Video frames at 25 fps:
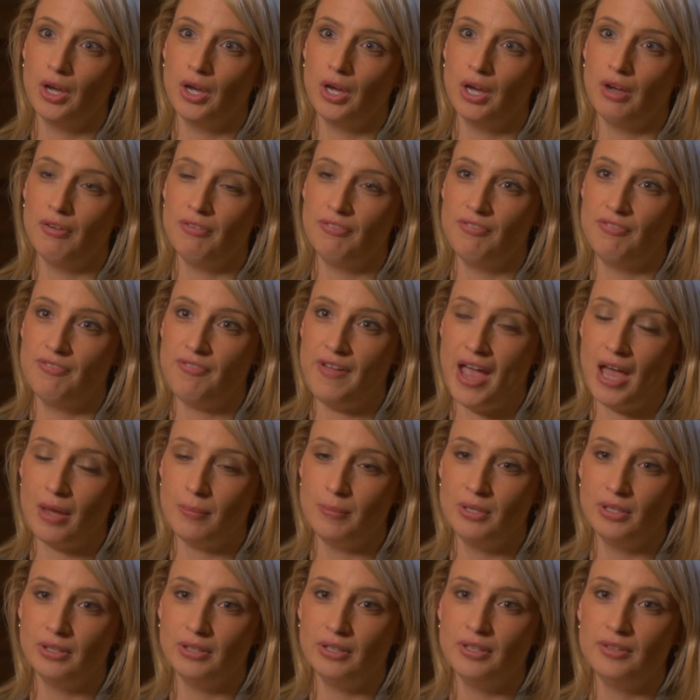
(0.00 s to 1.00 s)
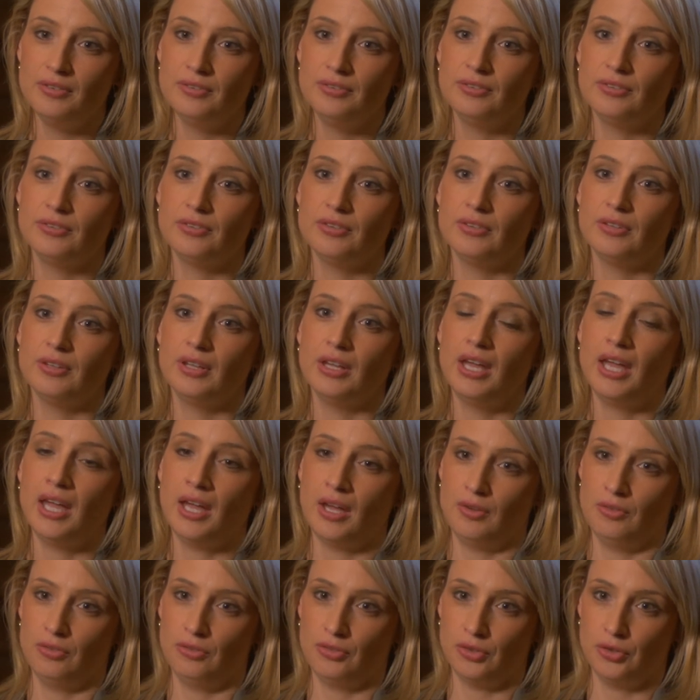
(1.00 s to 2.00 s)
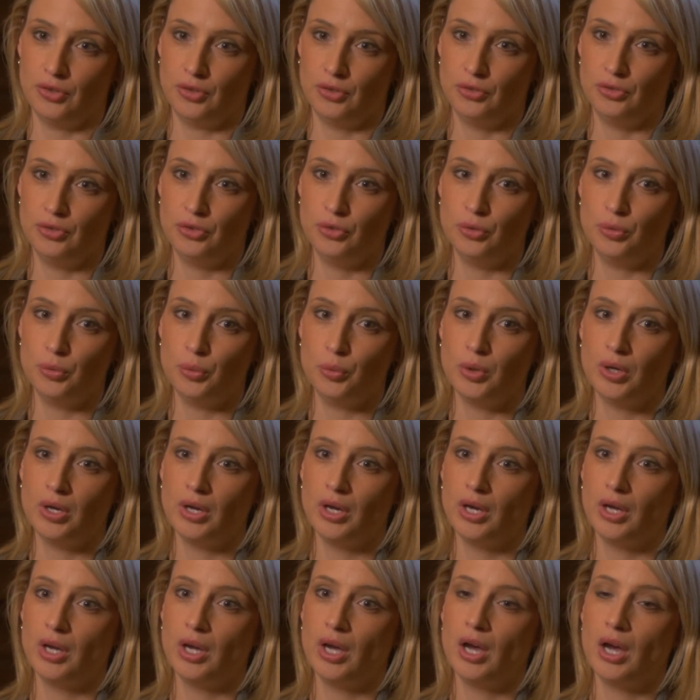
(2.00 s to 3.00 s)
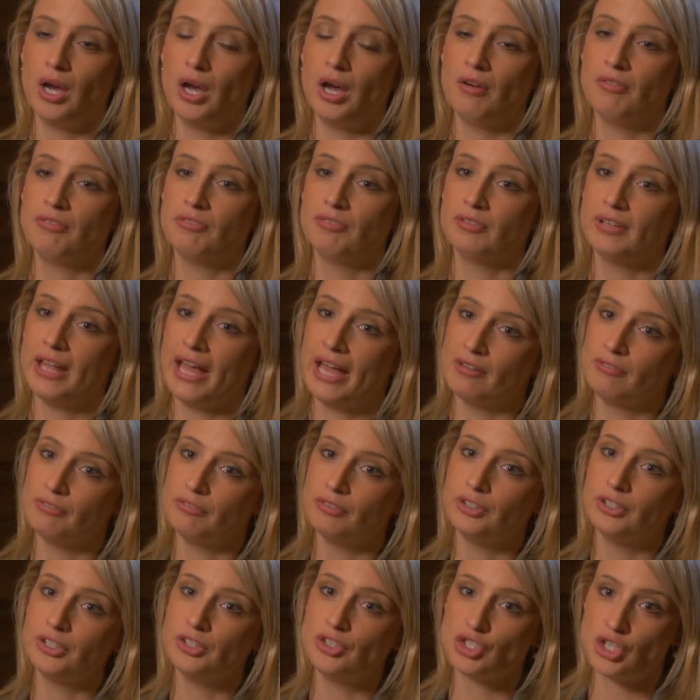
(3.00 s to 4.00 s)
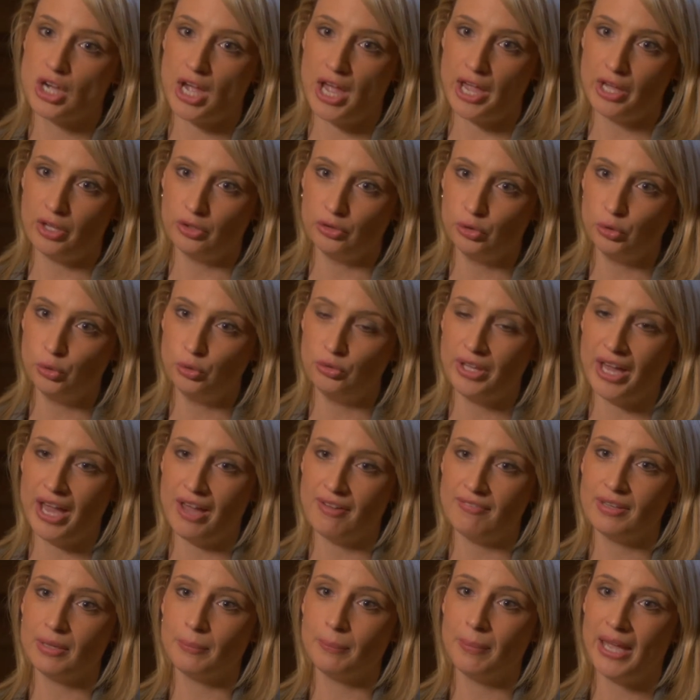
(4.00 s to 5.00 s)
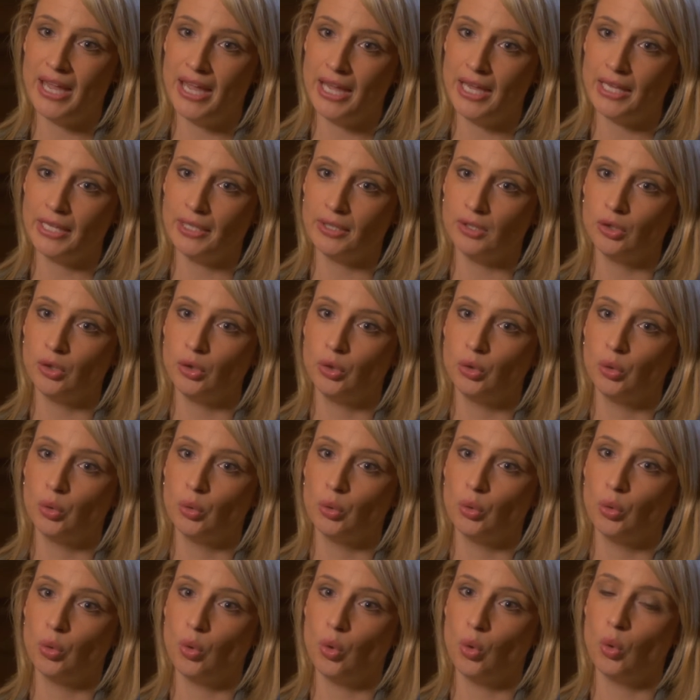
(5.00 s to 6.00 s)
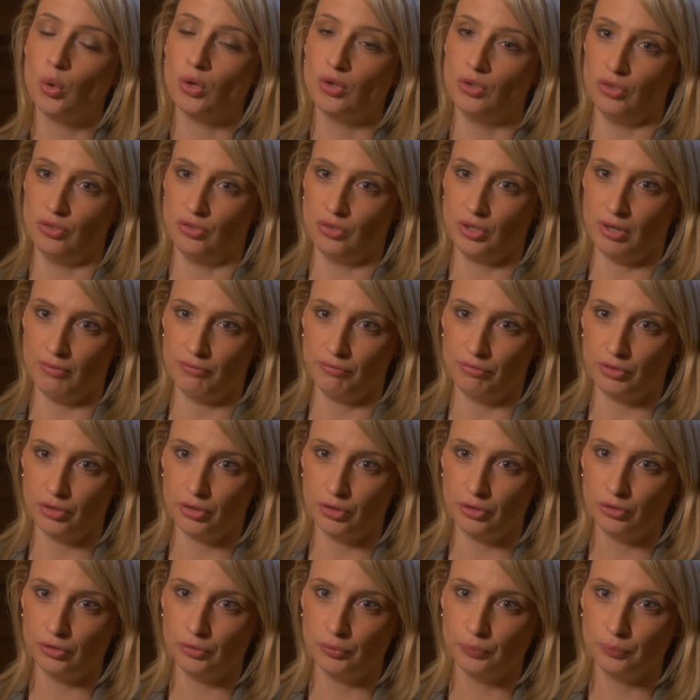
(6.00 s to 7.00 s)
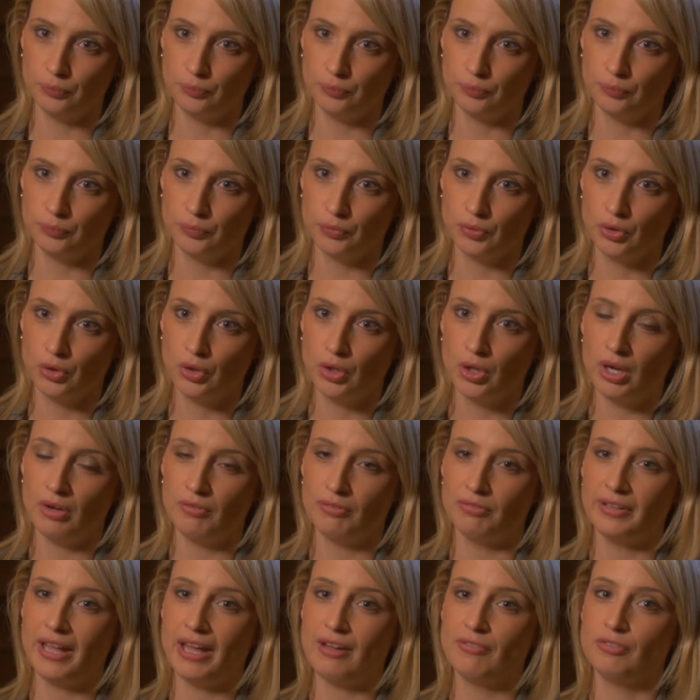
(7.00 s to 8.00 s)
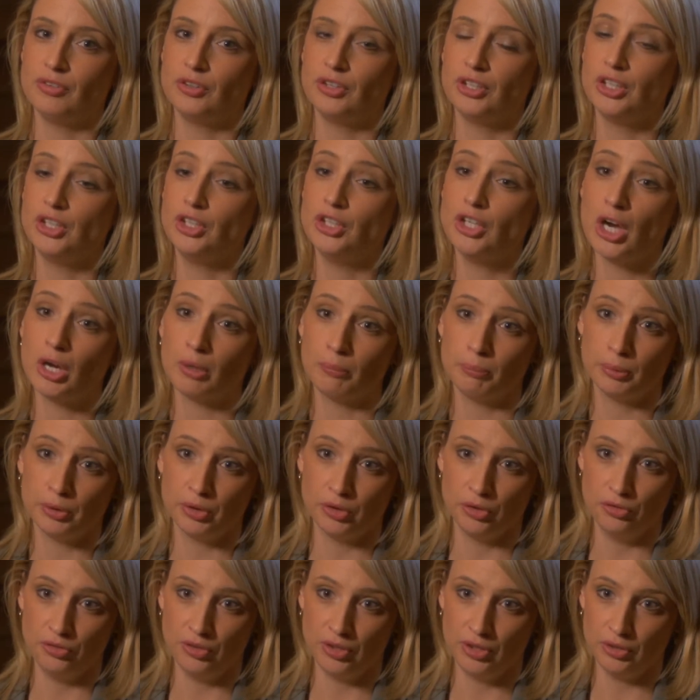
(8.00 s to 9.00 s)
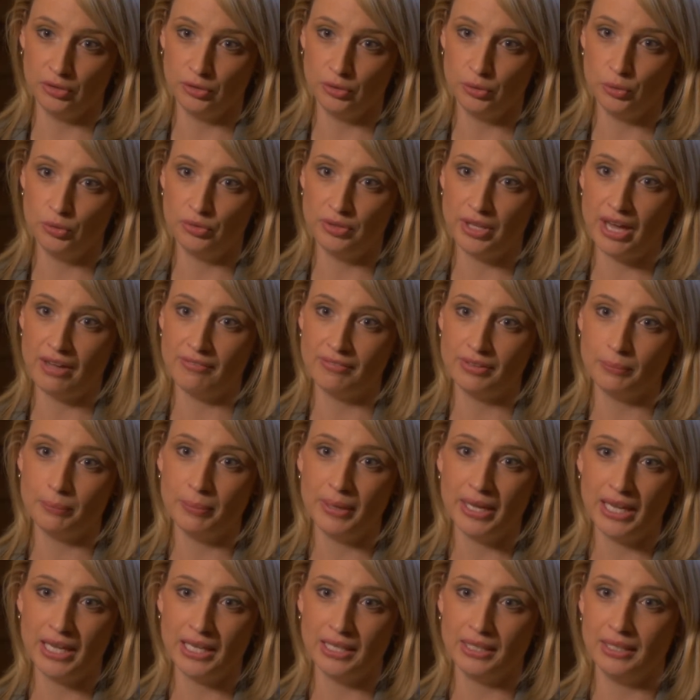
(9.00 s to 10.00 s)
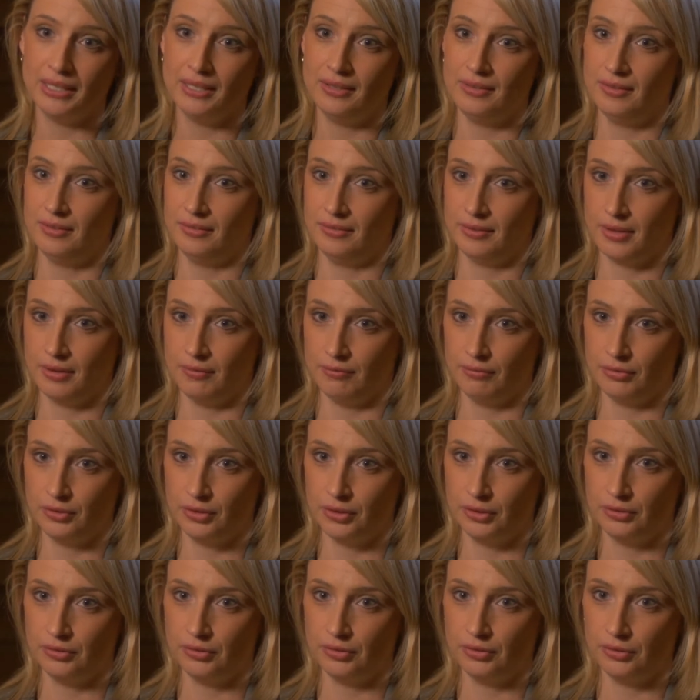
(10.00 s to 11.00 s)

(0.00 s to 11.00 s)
a fabulous answer to a flat-footed child who's having pain or discomfort, a flat-footed young person who's having pain and discomfort.